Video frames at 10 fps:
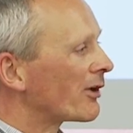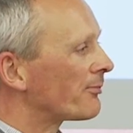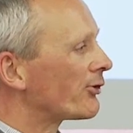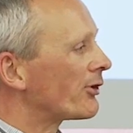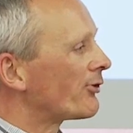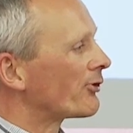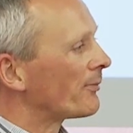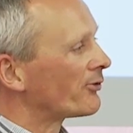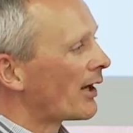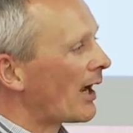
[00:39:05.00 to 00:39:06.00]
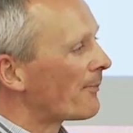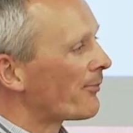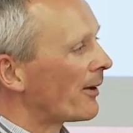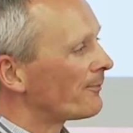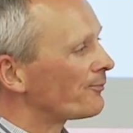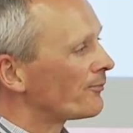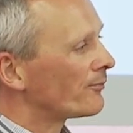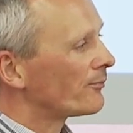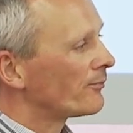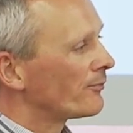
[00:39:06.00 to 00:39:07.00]
some systems that help them
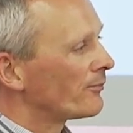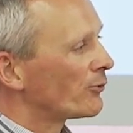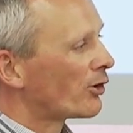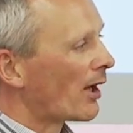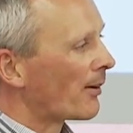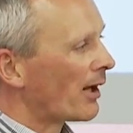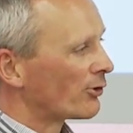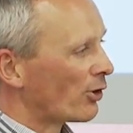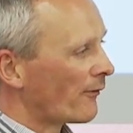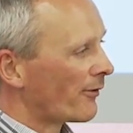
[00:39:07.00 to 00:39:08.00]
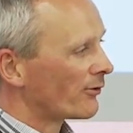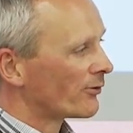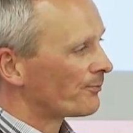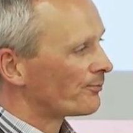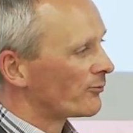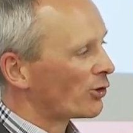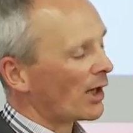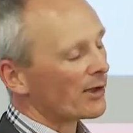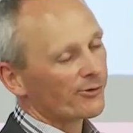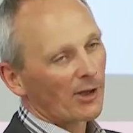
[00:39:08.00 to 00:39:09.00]
to capitalize on all of this. So
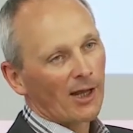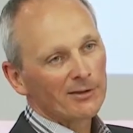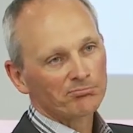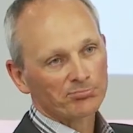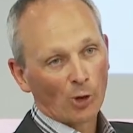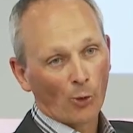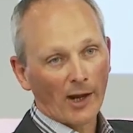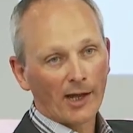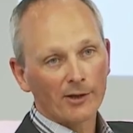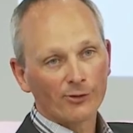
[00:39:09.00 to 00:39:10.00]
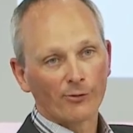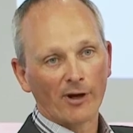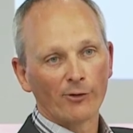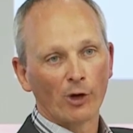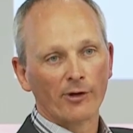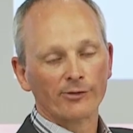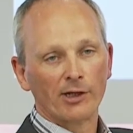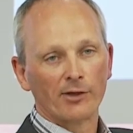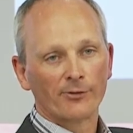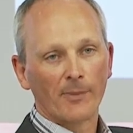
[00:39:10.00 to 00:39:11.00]
you understand awareness, revenue
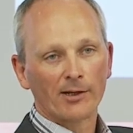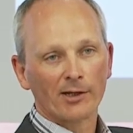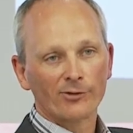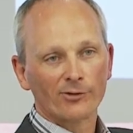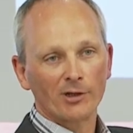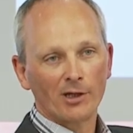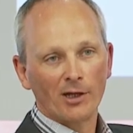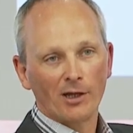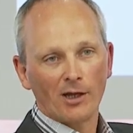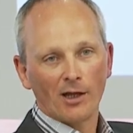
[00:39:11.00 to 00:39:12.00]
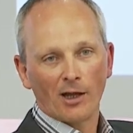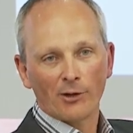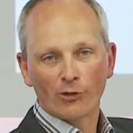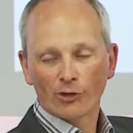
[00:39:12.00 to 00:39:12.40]
resilience matters. You